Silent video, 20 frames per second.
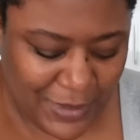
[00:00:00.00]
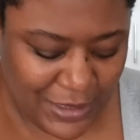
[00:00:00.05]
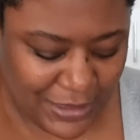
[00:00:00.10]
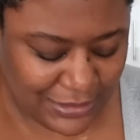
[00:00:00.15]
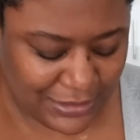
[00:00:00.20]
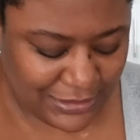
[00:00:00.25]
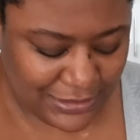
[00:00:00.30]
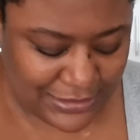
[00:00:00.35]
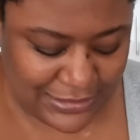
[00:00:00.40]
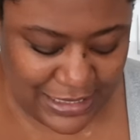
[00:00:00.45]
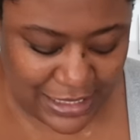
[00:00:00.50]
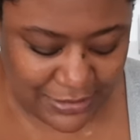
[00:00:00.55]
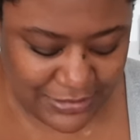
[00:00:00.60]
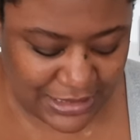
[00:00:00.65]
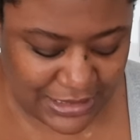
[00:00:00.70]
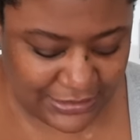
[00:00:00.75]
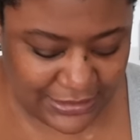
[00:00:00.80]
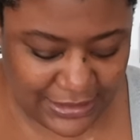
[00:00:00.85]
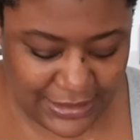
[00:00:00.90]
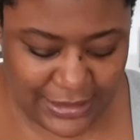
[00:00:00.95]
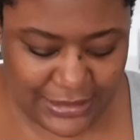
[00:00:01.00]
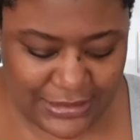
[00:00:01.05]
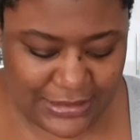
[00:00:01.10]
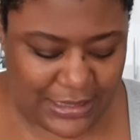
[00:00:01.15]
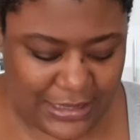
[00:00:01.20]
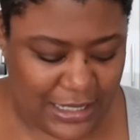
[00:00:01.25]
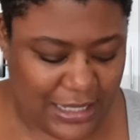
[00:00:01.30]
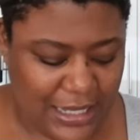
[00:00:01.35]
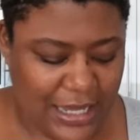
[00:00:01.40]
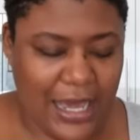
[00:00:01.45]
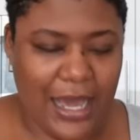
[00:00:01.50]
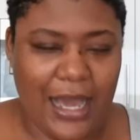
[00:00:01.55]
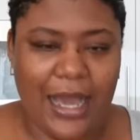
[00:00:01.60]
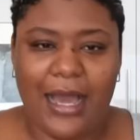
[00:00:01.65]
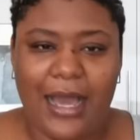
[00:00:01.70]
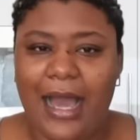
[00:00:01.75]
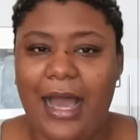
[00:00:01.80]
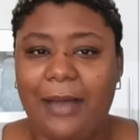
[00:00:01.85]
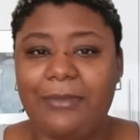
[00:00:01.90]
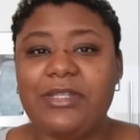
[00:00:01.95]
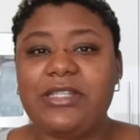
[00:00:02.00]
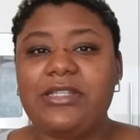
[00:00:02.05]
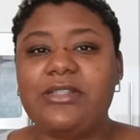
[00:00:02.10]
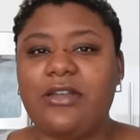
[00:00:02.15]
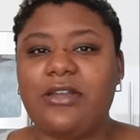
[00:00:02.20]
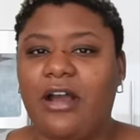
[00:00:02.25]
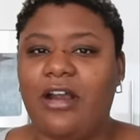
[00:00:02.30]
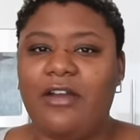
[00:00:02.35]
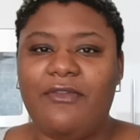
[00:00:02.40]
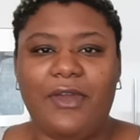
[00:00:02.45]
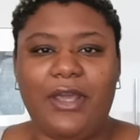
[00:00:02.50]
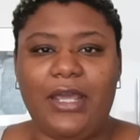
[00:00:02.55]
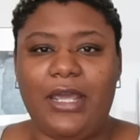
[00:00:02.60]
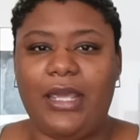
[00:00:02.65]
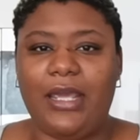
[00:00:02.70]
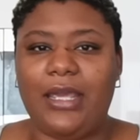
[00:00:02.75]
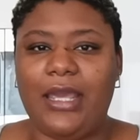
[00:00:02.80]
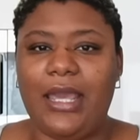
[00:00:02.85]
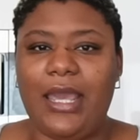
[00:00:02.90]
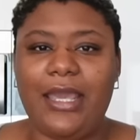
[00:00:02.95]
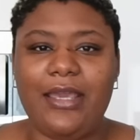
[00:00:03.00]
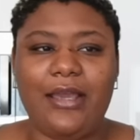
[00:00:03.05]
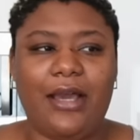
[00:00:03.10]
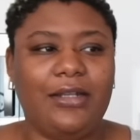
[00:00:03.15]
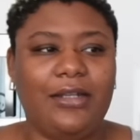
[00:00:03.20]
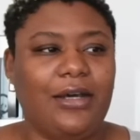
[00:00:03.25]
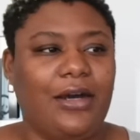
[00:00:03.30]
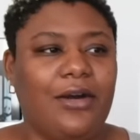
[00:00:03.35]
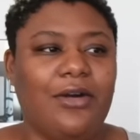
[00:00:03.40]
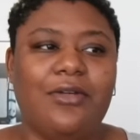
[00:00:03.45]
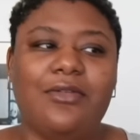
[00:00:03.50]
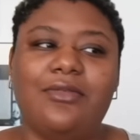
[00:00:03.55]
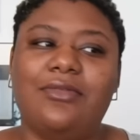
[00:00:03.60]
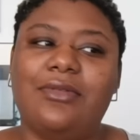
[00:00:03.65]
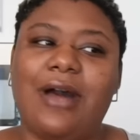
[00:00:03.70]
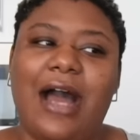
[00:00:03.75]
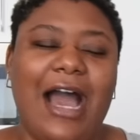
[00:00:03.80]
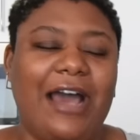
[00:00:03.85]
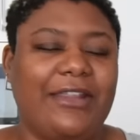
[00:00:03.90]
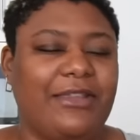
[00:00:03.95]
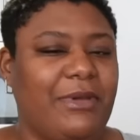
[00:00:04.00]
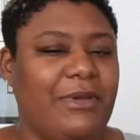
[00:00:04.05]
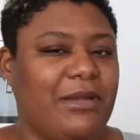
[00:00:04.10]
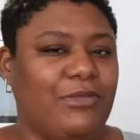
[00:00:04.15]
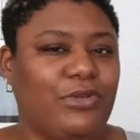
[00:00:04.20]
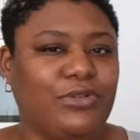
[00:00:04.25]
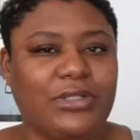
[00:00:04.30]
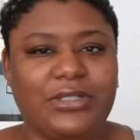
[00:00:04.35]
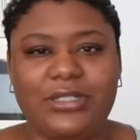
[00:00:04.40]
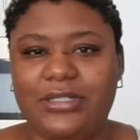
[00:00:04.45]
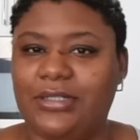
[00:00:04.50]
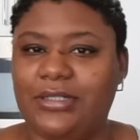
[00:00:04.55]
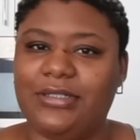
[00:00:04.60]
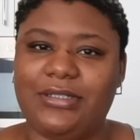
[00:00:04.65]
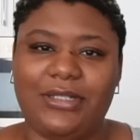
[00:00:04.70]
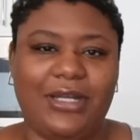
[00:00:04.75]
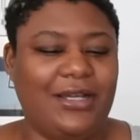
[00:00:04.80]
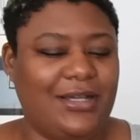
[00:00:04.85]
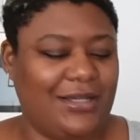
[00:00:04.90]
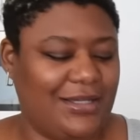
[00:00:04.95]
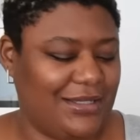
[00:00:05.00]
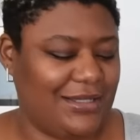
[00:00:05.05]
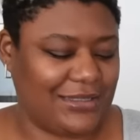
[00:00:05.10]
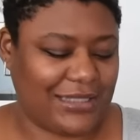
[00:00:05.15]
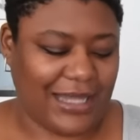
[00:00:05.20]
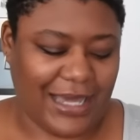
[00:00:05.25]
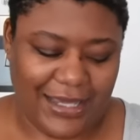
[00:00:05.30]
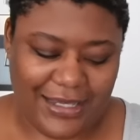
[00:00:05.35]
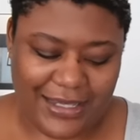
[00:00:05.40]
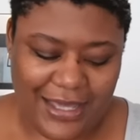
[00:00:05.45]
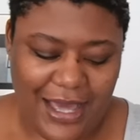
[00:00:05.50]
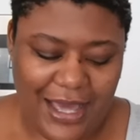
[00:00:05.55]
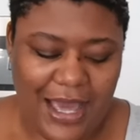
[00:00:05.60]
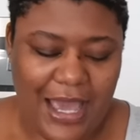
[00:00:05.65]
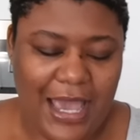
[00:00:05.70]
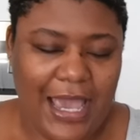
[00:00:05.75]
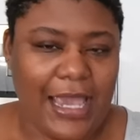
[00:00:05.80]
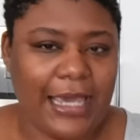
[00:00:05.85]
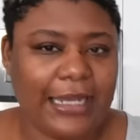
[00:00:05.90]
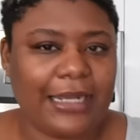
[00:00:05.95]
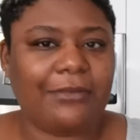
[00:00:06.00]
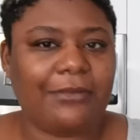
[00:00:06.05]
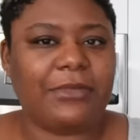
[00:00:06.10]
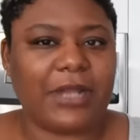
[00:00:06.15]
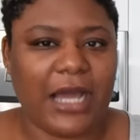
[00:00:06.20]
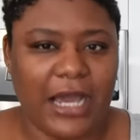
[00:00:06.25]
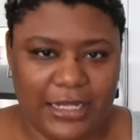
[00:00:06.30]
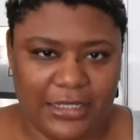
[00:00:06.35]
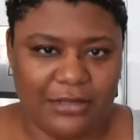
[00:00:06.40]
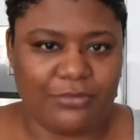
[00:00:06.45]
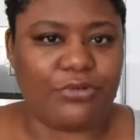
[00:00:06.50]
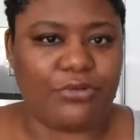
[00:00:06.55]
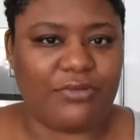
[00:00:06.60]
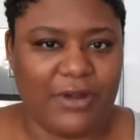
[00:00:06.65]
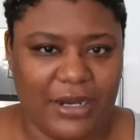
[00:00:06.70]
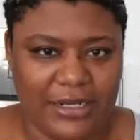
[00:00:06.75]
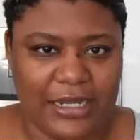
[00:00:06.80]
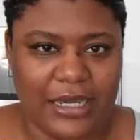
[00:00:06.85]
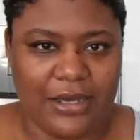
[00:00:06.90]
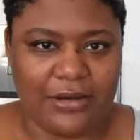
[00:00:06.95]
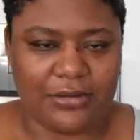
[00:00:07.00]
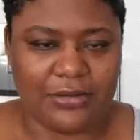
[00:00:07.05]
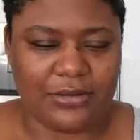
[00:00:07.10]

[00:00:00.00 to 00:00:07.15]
Because times like this, I'm starving. And y'all know I have to be in the mood to cook. Like, and I'm not in the mood right now.